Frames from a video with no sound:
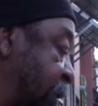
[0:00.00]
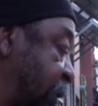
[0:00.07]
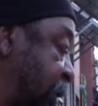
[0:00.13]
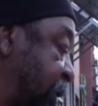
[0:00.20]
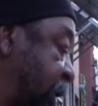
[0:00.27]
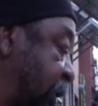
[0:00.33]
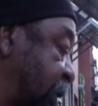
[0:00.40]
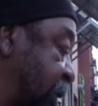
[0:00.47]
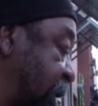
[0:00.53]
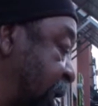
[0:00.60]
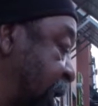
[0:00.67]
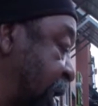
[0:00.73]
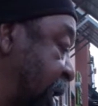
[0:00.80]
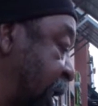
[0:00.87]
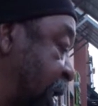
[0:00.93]
which is
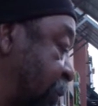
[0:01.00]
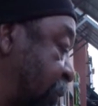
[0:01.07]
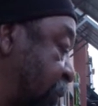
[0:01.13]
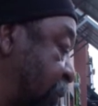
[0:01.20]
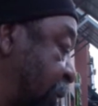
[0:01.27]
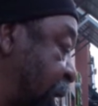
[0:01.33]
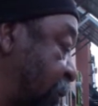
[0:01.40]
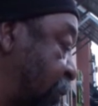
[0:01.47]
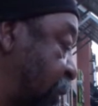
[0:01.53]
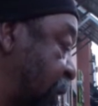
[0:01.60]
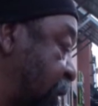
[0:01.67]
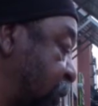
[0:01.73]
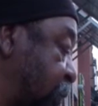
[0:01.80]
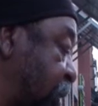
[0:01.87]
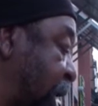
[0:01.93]
in the Hebrew, that
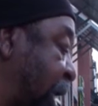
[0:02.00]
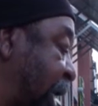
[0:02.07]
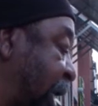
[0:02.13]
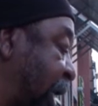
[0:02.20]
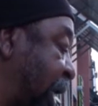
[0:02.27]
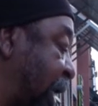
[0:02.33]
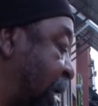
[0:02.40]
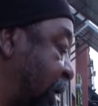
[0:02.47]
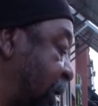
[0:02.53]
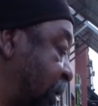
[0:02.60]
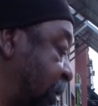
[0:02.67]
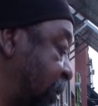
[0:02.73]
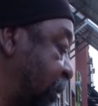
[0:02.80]
word is rakah.